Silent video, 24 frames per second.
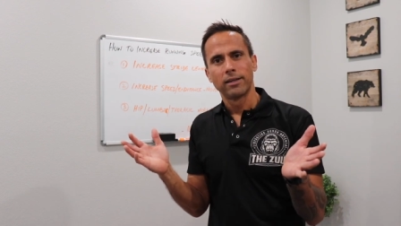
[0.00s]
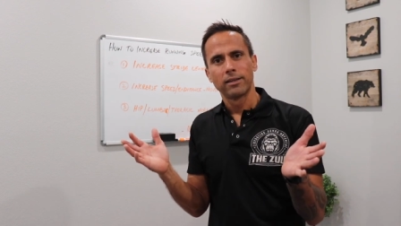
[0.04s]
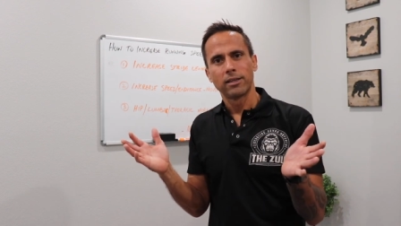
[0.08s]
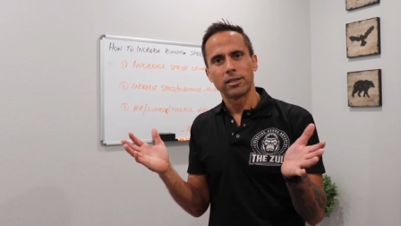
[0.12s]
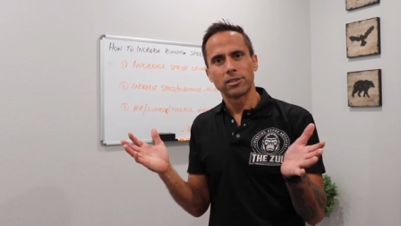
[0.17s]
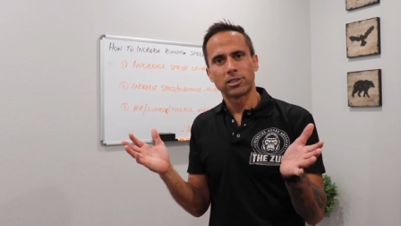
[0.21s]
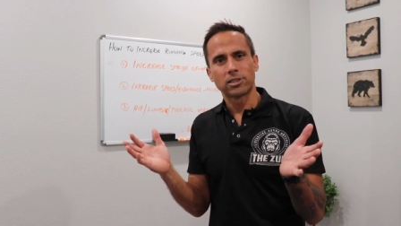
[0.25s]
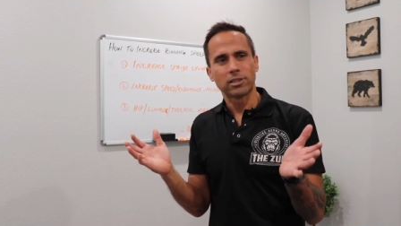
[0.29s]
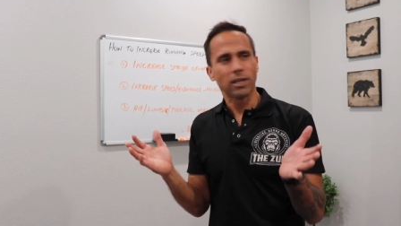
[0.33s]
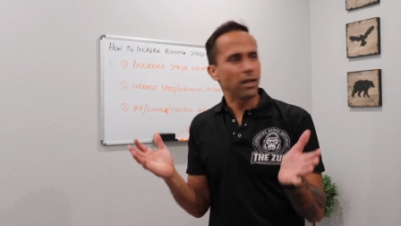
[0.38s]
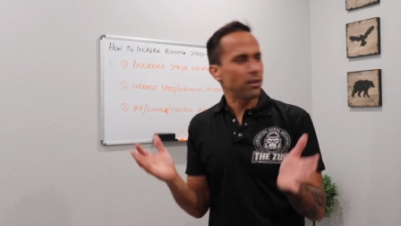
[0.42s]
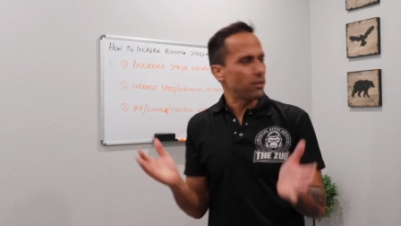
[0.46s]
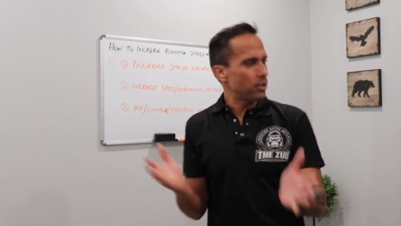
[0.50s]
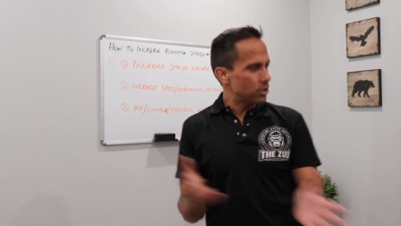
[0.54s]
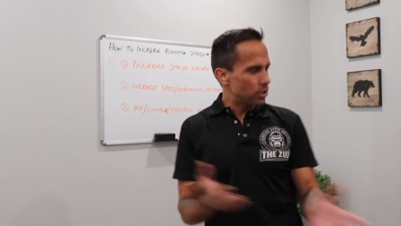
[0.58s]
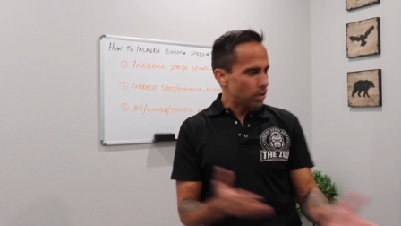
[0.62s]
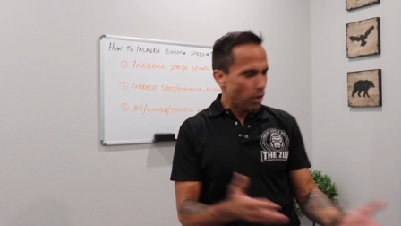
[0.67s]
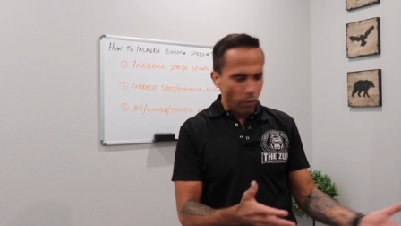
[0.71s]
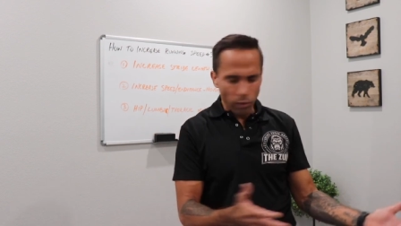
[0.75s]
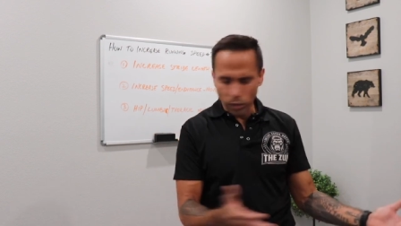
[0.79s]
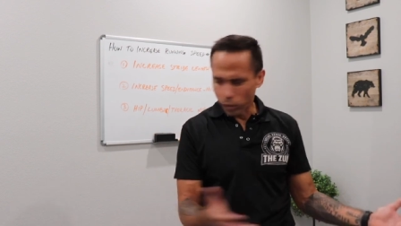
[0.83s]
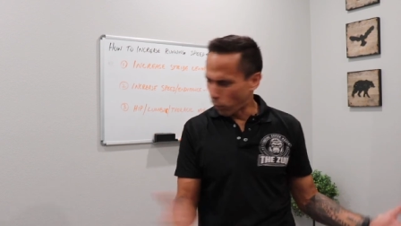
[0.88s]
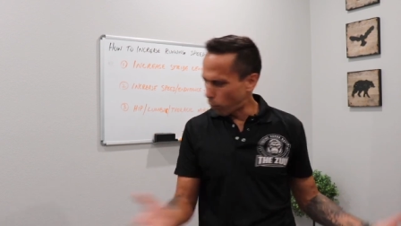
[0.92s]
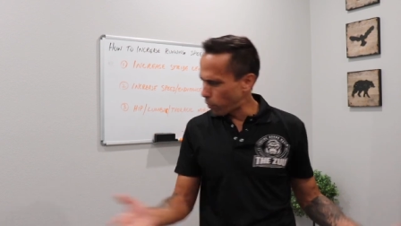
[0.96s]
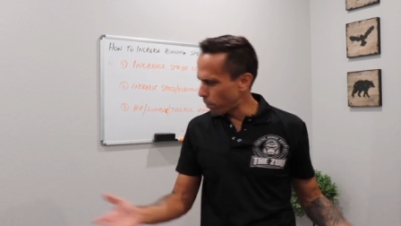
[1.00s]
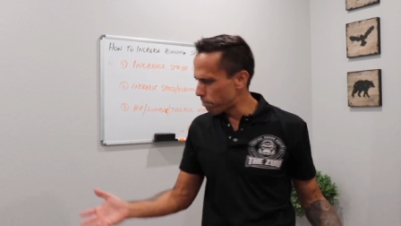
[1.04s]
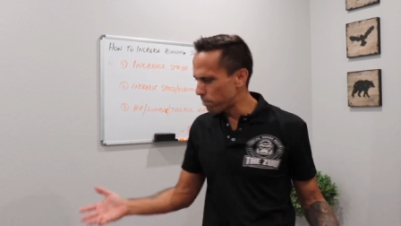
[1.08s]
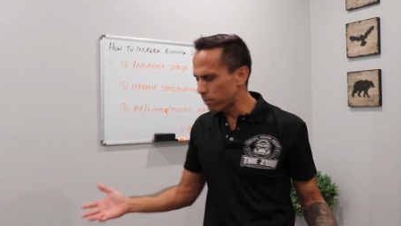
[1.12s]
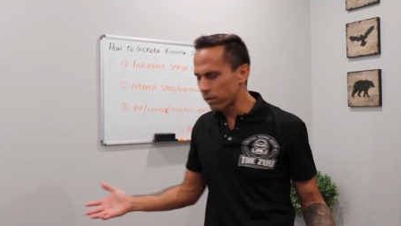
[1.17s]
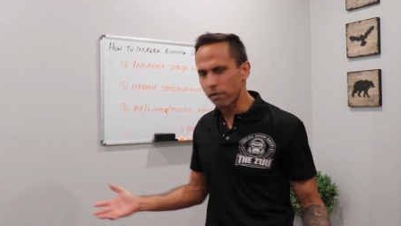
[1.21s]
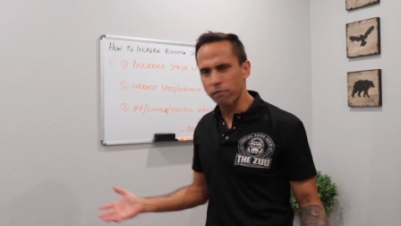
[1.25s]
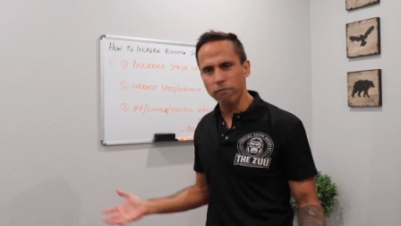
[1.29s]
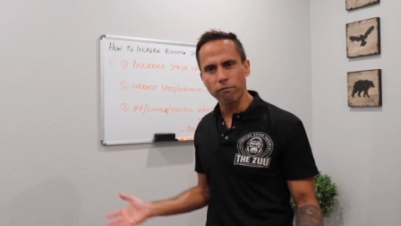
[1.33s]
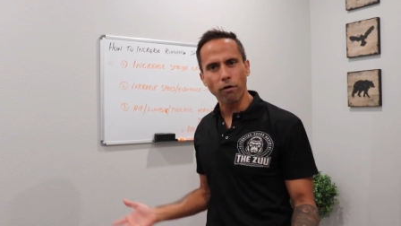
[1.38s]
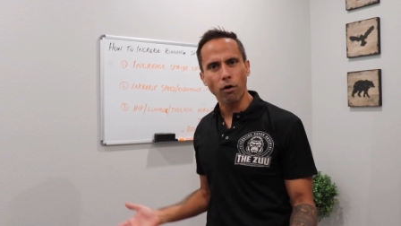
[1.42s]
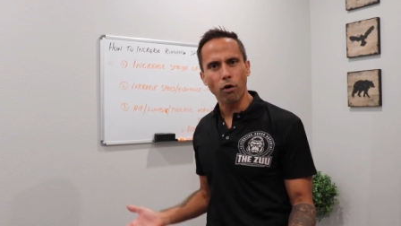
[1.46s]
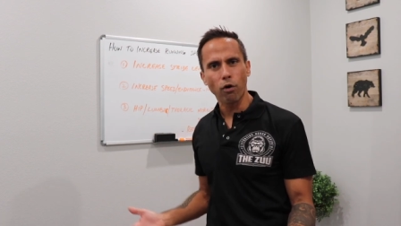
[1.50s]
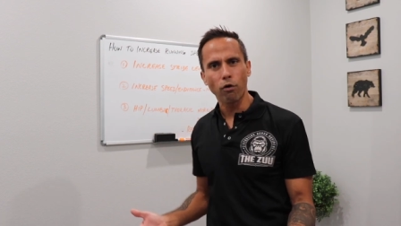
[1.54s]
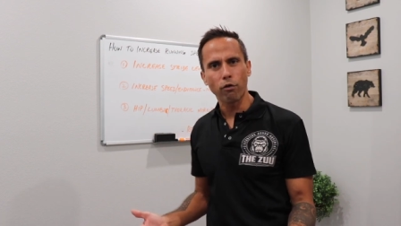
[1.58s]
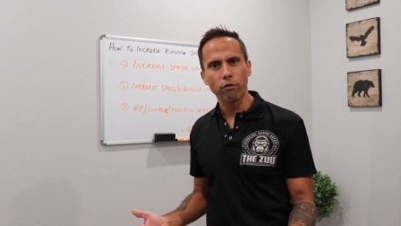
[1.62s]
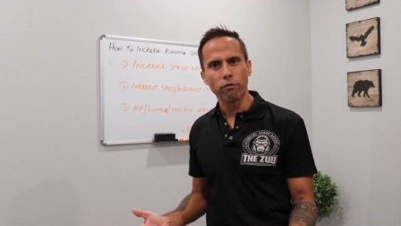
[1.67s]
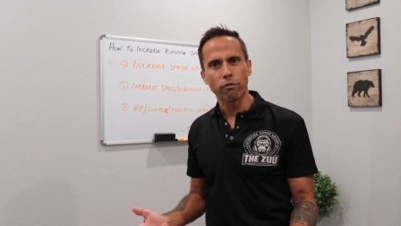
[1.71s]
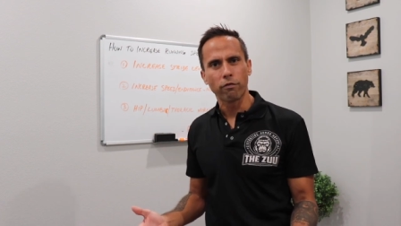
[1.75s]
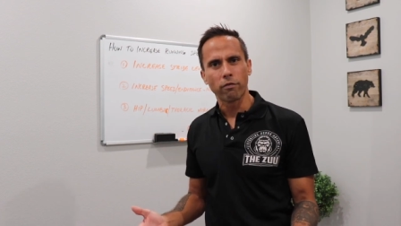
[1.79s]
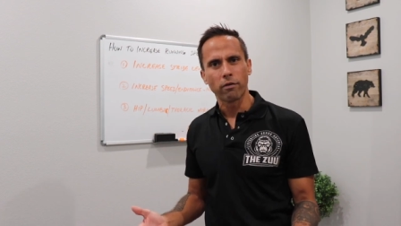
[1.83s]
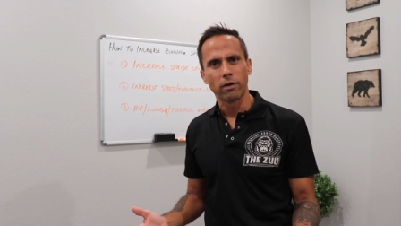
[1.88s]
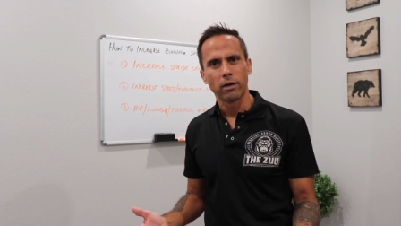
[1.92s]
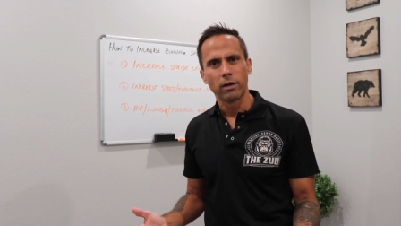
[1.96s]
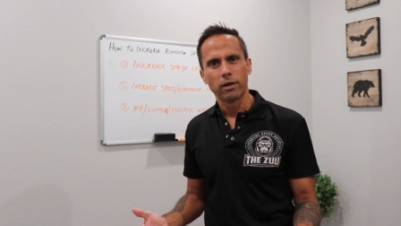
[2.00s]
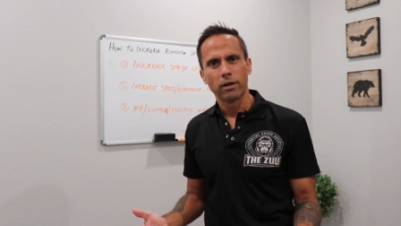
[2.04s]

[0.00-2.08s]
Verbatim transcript: They're stunned. There's no equipment involved.